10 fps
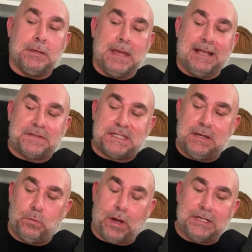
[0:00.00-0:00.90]
You may have
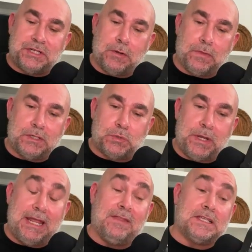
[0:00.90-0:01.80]
seen where I shared the
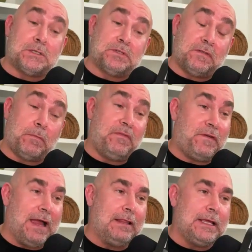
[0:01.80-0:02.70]
tweet, and this was from a
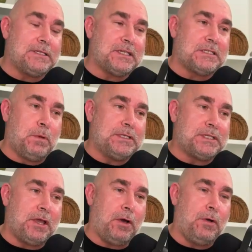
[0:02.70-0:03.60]
filing six
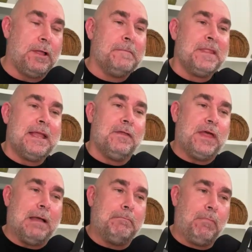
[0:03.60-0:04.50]
months ago,
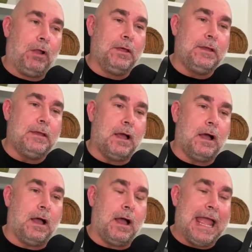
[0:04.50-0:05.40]
that Mullen
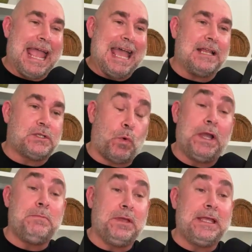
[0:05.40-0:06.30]
uh, had
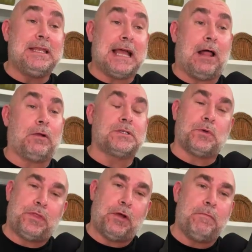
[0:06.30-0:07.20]
$20 million or
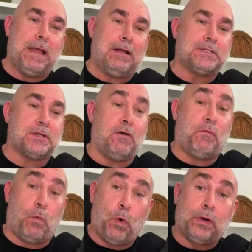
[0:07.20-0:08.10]
thereabouts
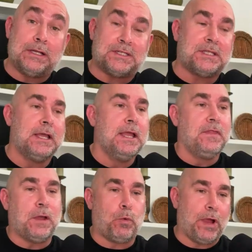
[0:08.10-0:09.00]
of warrants
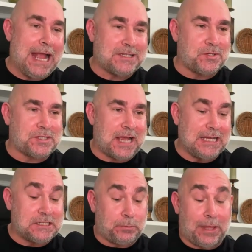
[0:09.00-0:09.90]
that were
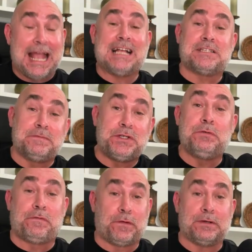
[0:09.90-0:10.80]
exercisable as of
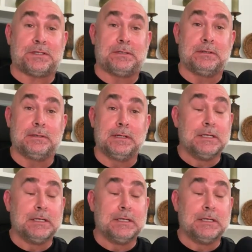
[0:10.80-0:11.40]
June 1st.